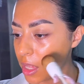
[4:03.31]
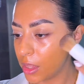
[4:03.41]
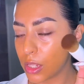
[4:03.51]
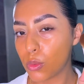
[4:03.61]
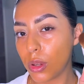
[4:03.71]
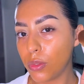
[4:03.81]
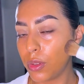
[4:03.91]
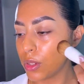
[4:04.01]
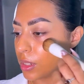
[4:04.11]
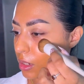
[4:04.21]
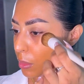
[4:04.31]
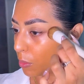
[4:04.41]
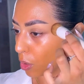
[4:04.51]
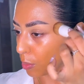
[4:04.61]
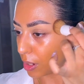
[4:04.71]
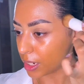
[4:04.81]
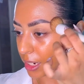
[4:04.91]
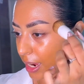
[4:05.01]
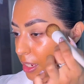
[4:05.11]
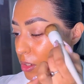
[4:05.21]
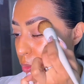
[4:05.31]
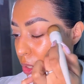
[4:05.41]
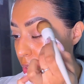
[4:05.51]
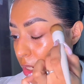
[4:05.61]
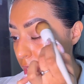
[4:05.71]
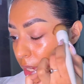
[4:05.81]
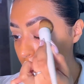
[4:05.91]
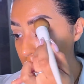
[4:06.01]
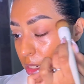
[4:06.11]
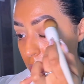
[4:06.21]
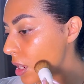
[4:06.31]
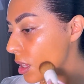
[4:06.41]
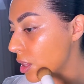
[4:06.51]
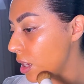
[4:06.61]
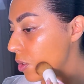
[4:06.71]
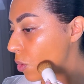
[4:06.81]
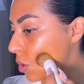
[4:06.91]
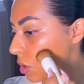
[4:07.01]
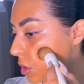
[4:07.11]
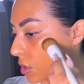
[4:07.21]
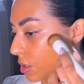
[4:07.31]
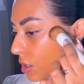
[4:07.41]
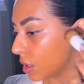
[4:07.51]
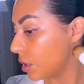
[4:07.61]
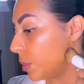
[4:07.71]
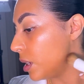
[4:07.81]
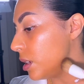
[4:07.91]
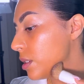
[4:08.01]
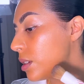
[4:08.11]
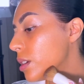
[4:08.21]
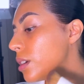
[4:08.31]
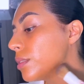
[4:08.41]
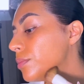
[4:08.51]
This one feels a little bit more precise, where you can get in the corners a little bit easier.